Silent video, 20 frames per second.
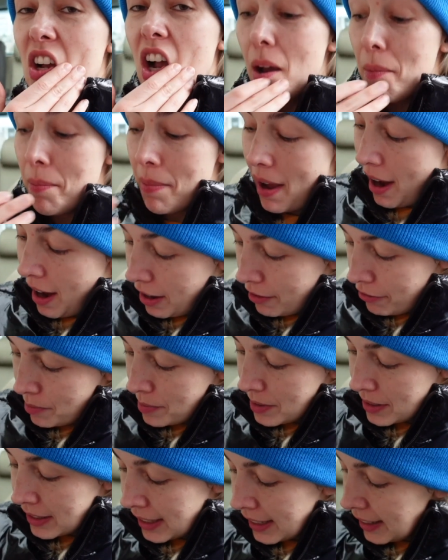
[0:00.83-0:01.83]
got back from
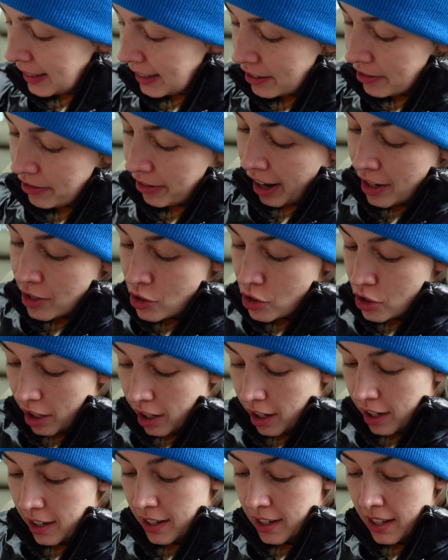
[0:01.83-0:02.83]
a little
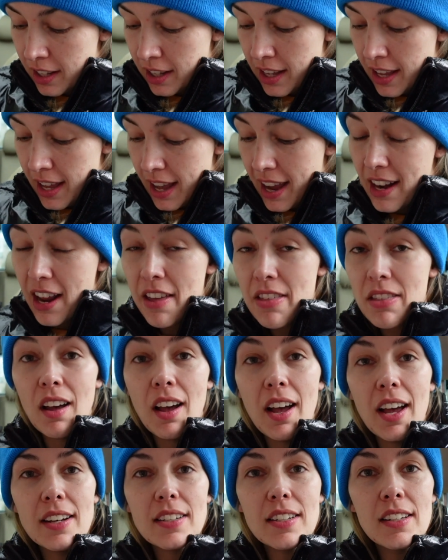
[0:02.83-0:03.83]
adventure and I
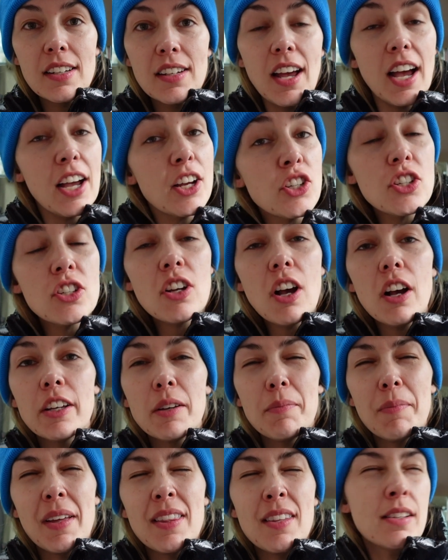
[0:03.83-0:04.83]
thought I should
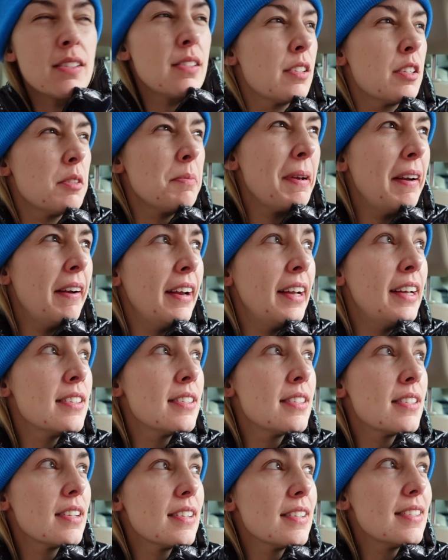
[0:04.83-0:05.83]
document this
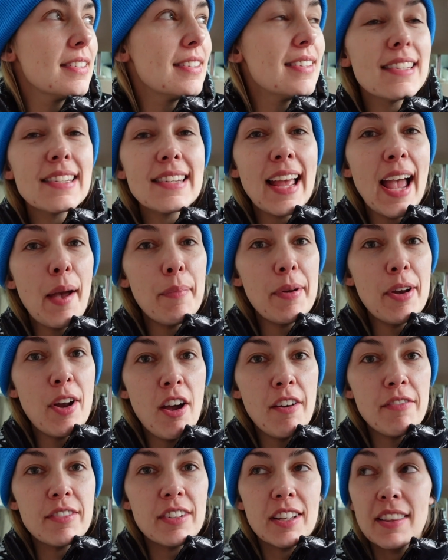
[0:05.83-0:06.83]
experience because it doesn't happen
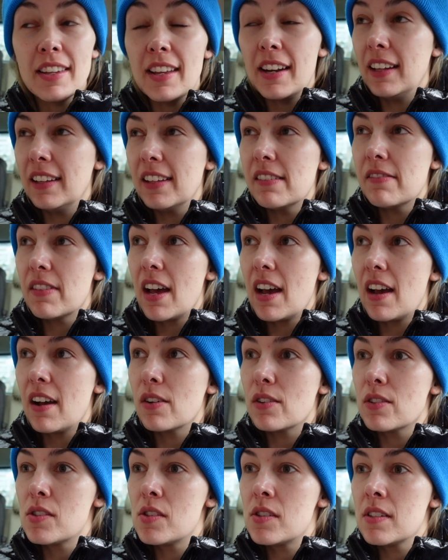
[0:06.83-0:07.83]
often that I leave the
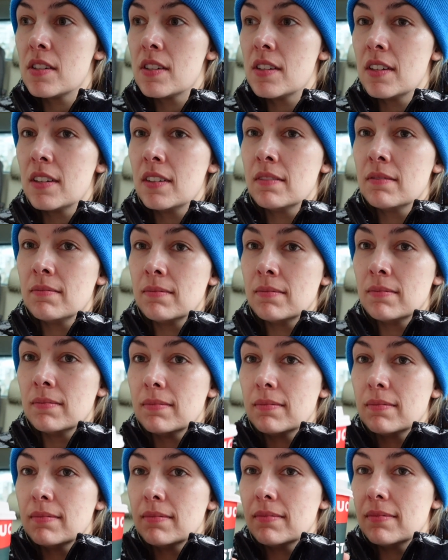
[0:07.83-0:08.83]
house.
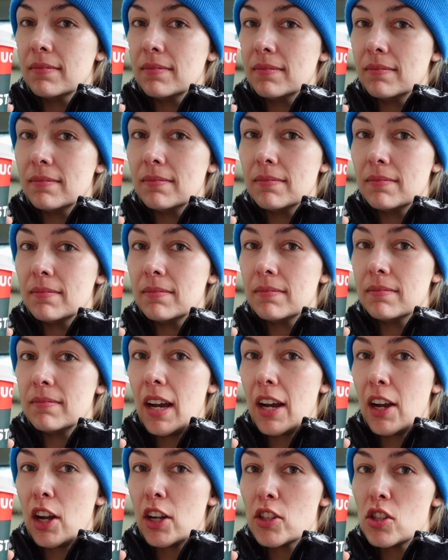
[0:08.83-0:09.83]
I
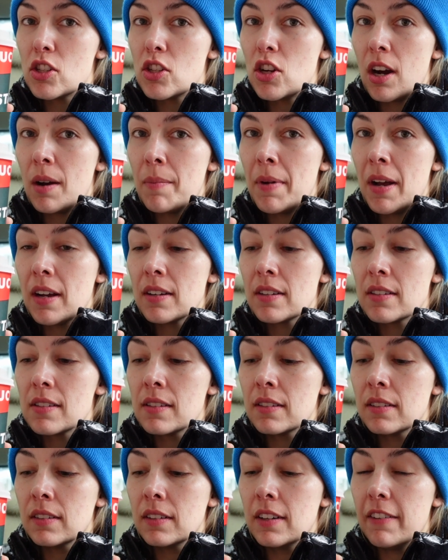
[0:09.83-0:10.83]
got
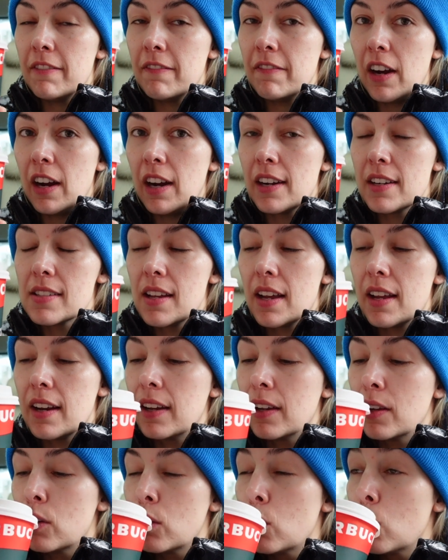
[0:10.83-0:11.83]
Starbucks. Very
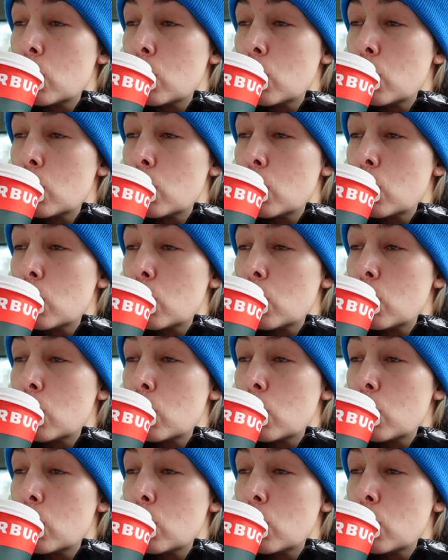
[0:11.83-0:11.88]
exciting.